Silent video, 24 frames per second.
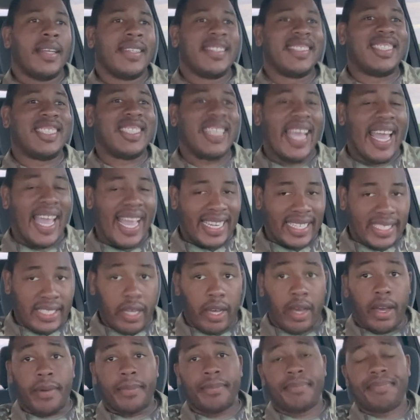jacked
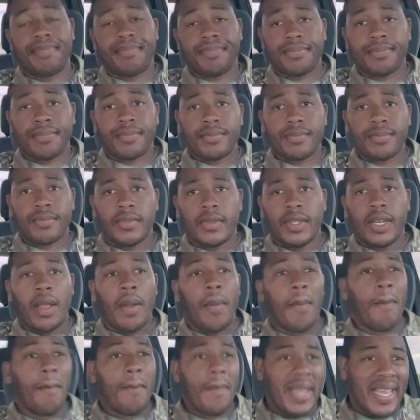up,
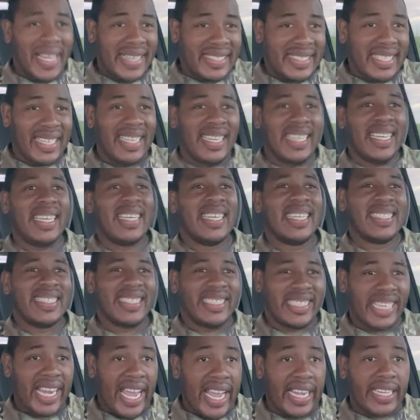mentally
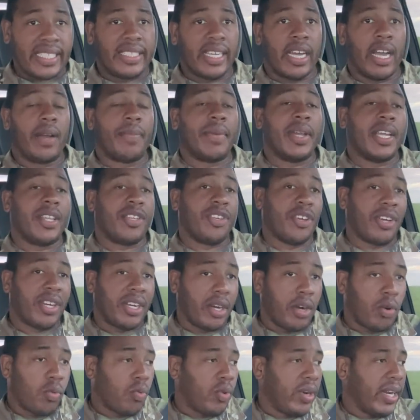jacked up, and you're
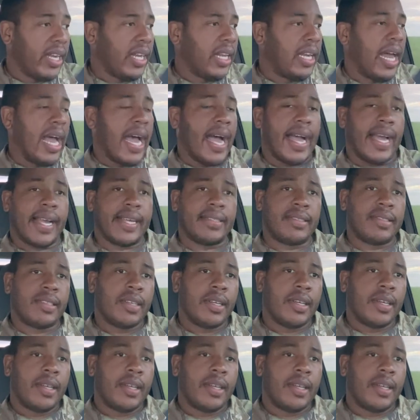gonna realize,